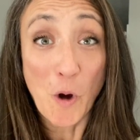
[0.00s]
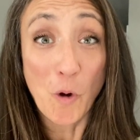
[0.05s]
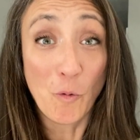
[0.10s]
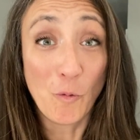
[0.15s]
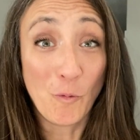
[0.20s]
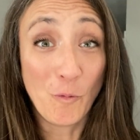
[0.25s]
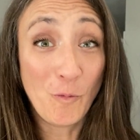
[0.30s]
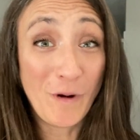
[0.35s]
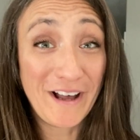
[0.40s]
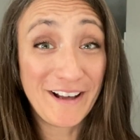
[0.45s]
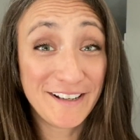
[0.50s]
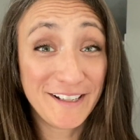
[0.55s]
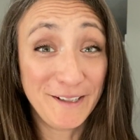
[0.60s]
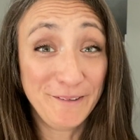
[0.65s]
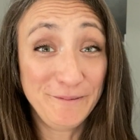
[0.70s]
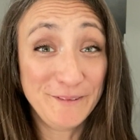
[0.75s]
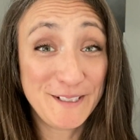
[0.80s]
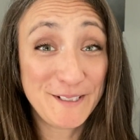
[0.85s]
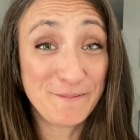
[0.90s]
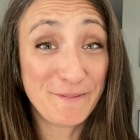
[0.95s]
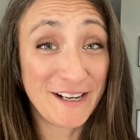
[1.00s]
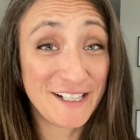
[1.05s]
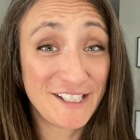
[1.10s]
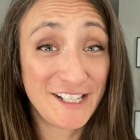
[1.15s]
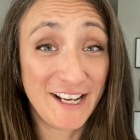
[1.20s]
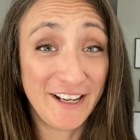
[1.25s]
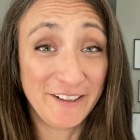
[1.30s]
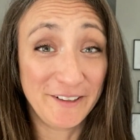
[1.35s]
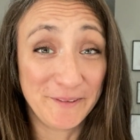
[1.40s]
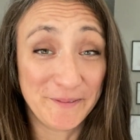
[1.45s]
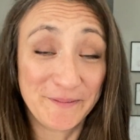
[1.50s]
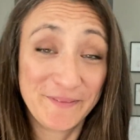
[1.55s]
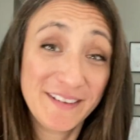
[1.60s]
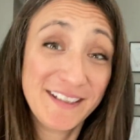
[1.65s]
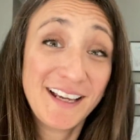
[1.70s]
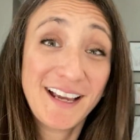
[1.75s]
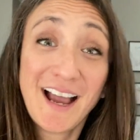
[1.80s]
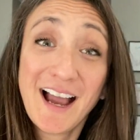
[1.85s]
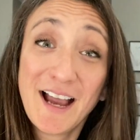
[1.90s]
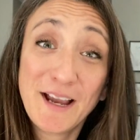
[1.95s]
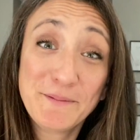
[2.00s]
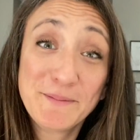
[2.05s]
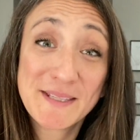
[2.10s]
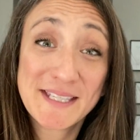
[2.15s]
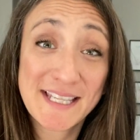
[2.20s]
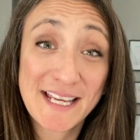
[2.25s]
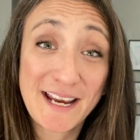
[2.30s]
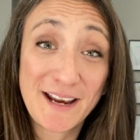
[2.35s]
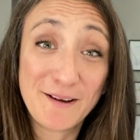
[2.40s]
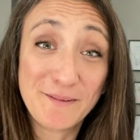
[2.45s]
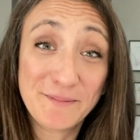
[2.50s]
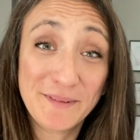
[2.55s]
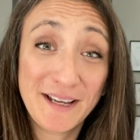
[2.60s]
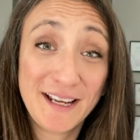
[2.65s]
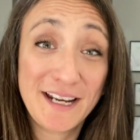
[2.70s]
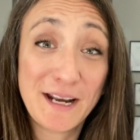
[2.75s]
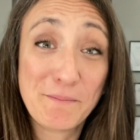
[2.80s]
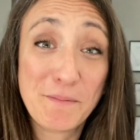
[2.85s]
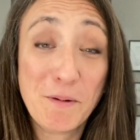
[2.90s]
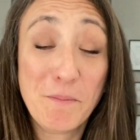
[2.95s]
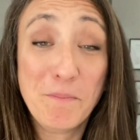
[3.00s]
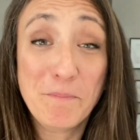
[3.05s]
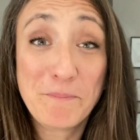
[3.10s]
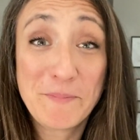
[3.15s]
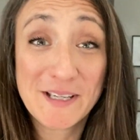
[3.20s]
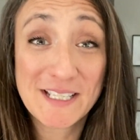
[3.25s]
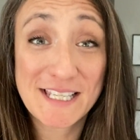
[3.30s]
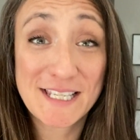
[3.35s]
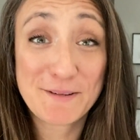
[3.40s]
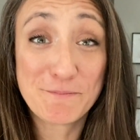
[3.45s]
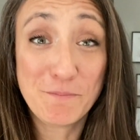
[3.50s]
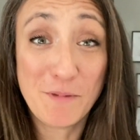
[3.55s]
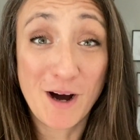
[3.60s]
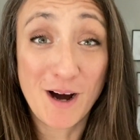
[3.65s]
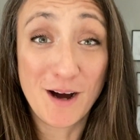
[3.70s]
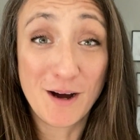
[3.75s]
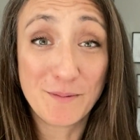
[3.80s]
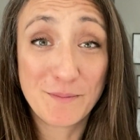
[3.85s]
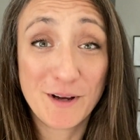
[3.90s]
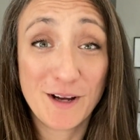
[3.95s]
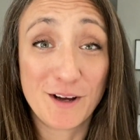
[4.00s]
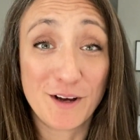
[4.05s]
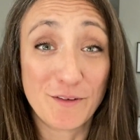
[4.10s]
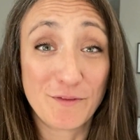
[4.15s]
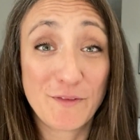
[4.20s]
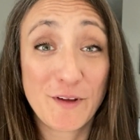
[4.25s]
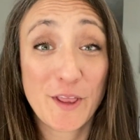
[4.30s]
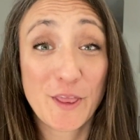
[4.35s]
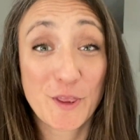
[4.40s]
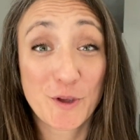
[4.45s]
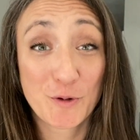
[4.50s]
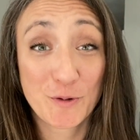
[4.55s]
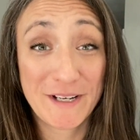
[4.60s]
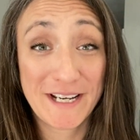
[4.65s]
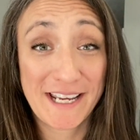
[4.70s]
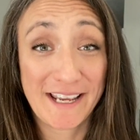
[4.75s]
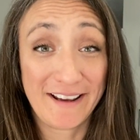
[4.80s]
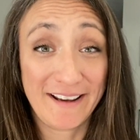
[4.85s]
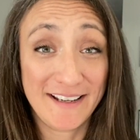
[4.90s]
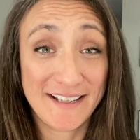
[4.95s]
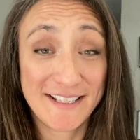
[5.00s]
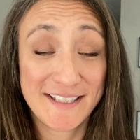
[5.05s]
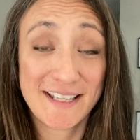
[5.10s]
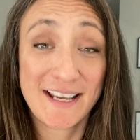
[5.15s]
Welcome to my channel. I'm Sam, and I'm a busy mom of 3 kids.